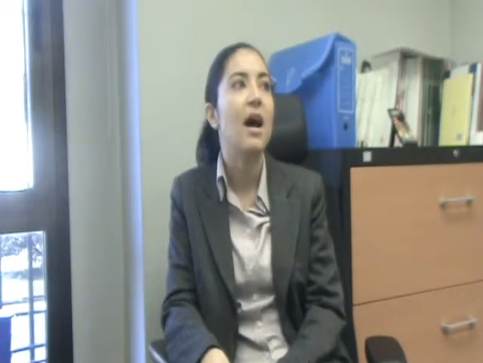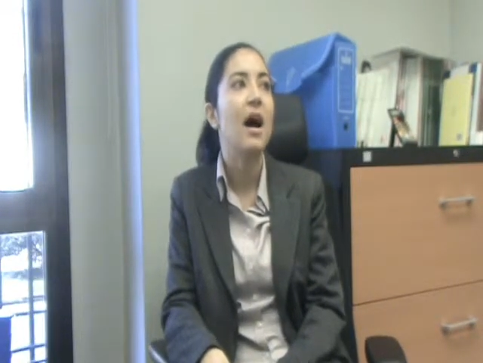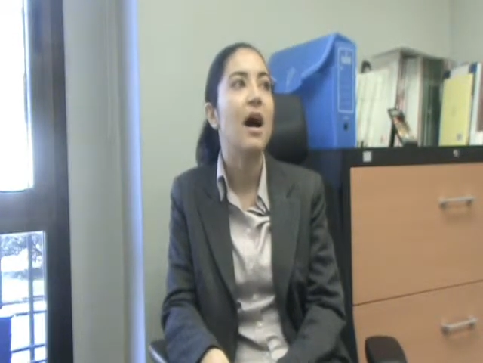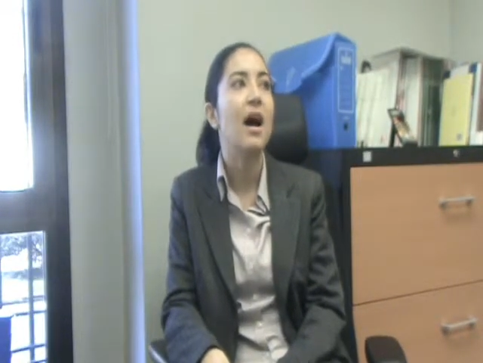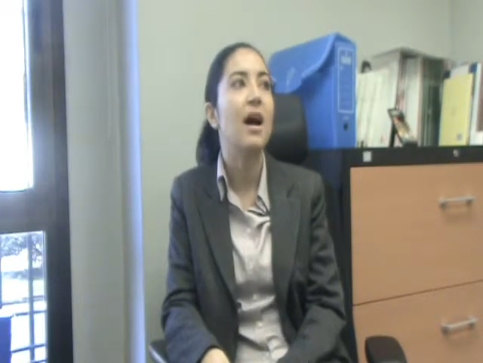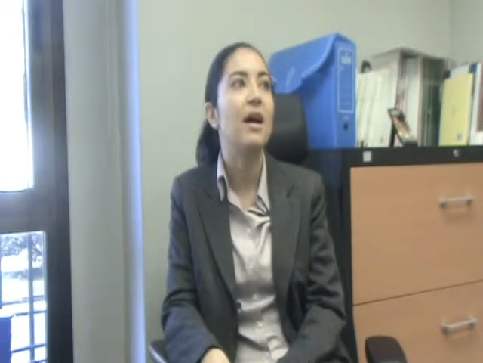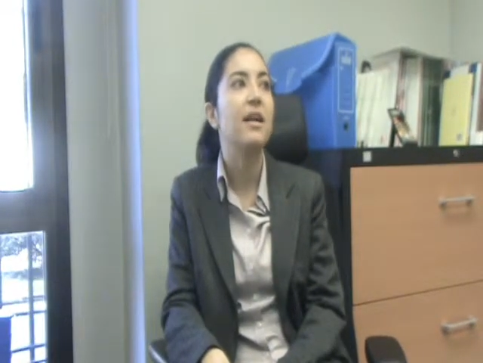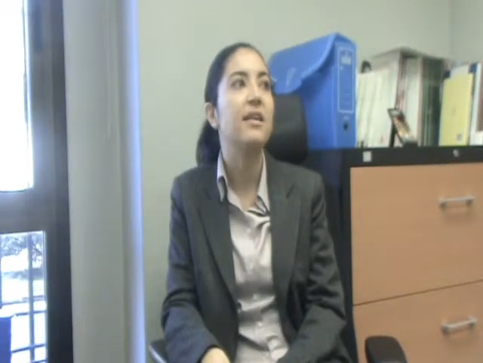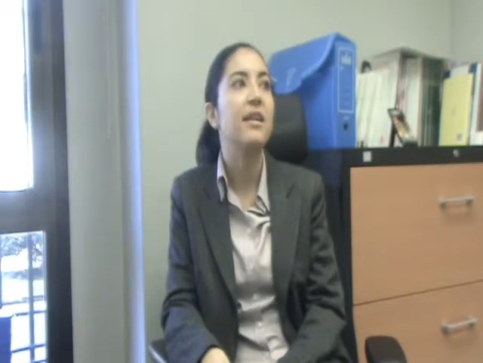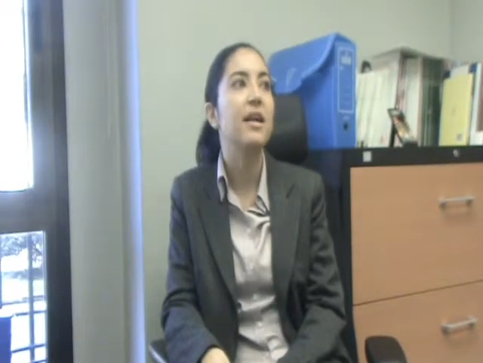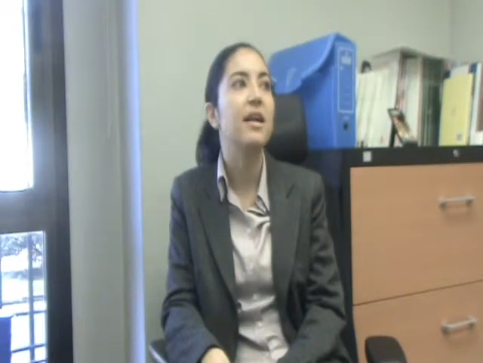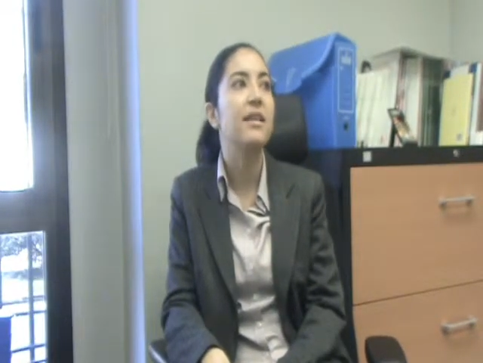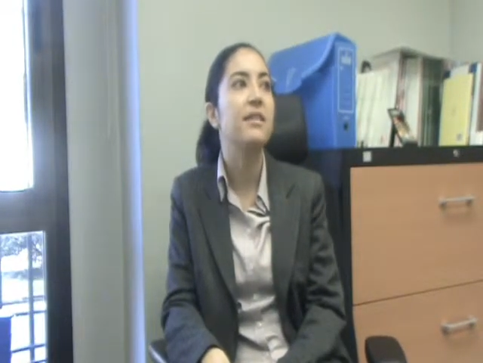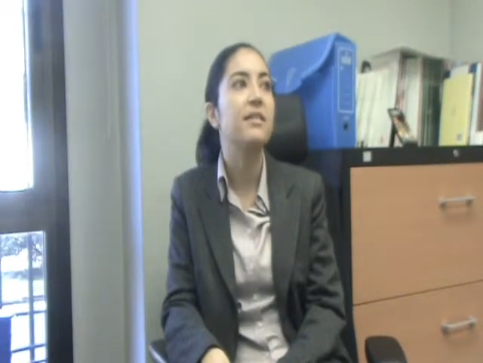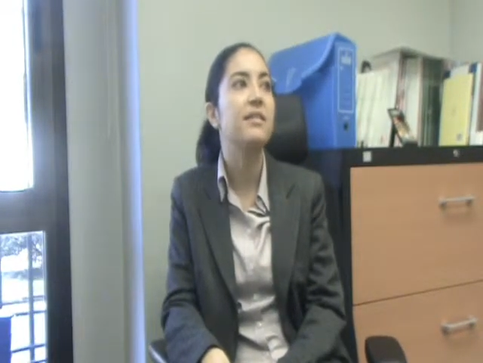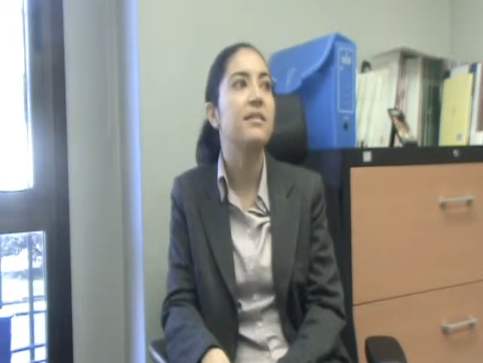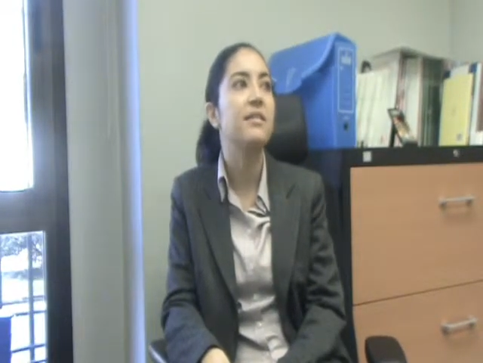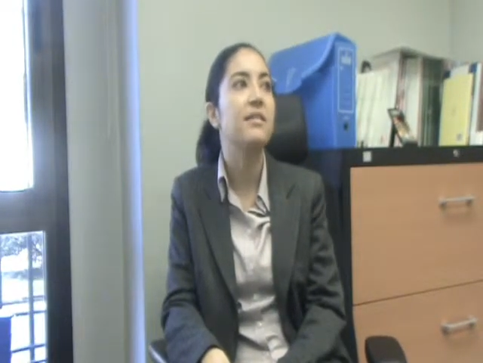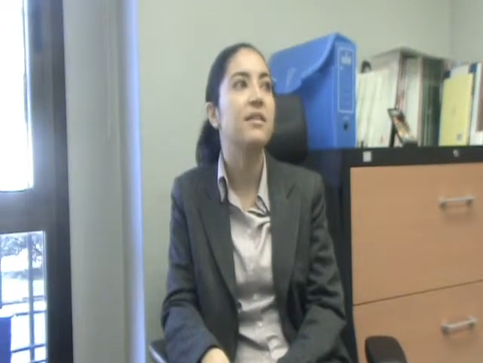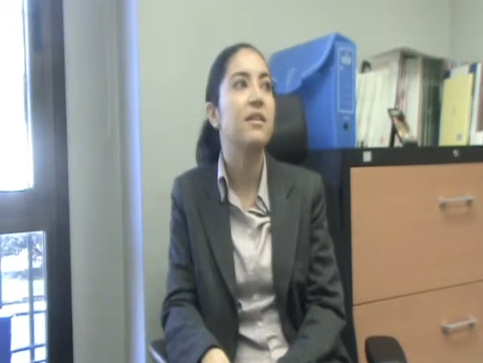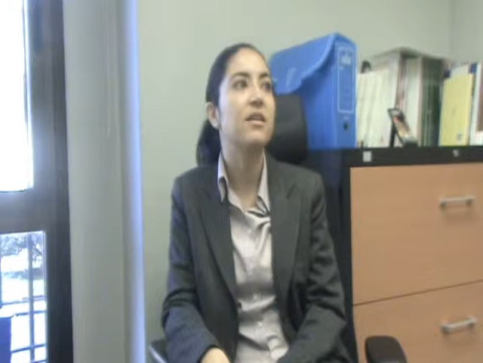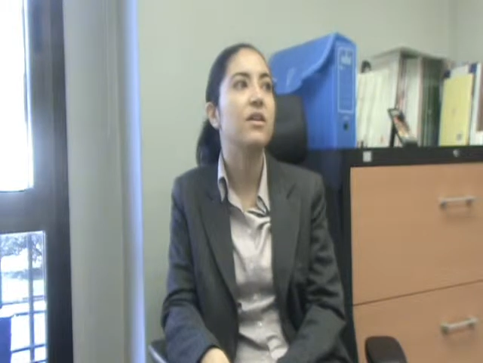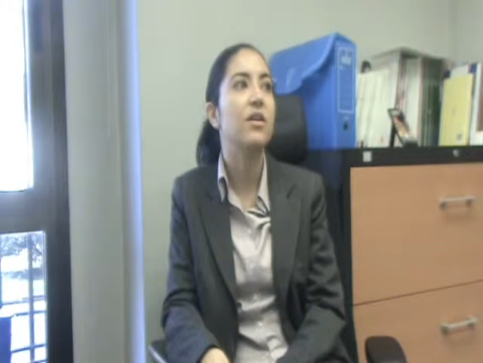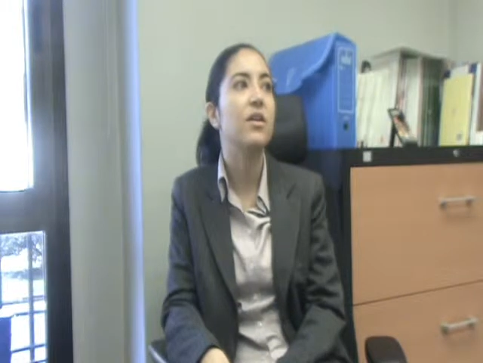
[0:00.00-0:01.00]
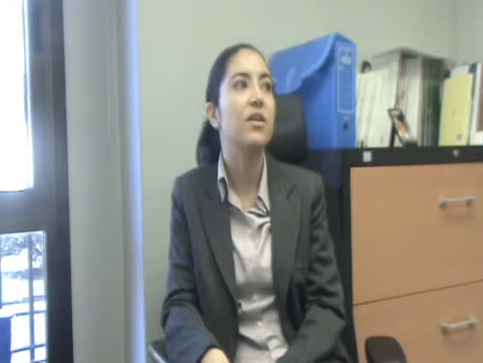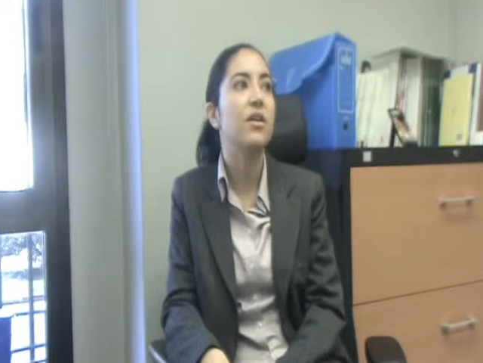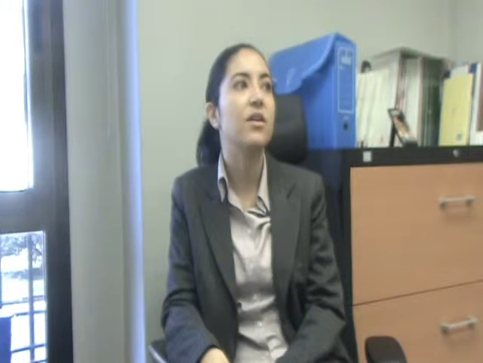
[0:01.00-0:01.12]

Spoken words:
are less